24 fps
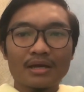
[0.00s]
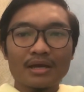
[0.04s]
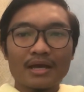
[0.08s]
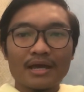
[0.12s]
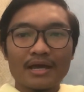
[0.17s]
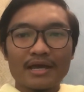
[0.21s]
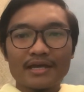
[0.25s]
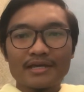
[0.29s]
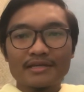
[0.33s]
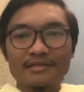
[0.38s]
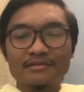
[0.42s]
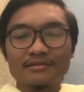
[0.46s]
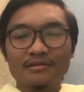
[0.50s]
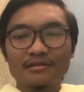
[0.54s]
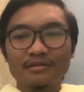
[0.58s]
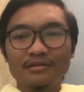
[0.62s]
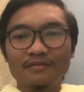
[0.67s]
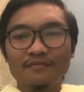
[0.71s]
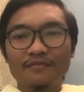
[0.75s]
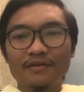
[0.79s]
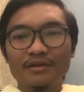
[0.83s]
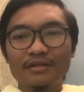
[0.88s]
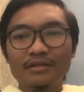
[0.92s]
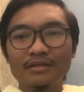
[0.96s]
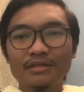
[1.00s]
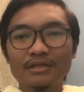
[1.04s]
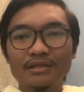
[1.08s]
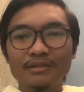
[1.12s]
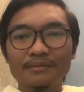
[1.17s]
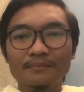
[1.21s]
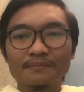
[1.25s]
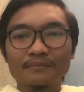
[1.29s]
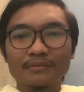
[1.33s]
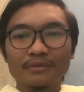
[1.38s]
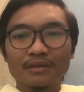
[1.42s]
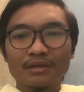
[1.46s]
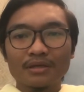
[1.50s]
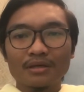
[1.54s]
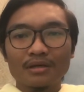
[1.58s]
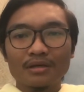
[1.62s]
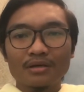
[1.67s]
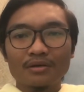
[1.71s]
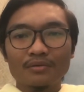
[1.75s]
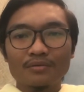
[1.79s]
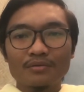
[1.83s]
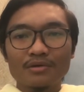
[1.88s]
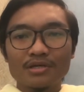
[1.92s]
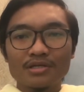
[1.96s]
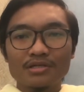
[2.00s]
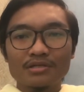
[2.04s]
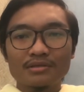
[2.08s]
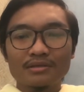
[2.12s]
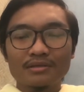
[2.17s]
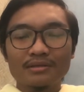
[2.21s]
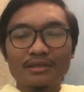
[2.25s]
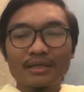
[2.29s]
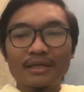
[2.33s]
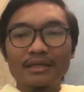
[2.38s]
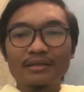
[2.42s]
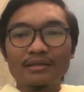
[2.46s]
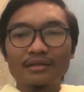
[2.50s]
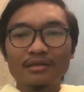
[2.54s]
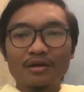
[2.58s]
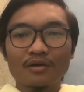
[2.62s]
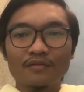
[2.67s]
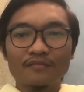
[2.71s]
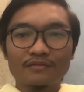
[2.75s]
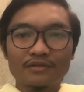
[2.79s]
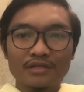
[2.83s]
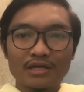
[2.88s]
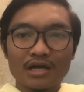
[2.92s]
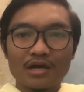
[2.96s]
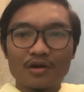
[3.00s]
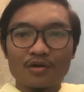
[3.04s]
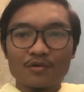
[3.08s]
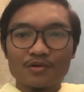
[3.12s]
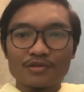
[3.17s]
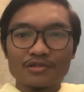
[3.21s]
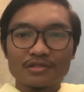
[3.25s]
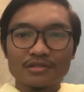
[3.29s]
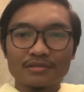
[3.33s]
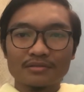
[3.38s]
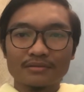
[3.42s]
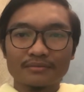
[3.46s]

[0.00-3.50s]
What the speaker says: as the defendant, which tenant of the house.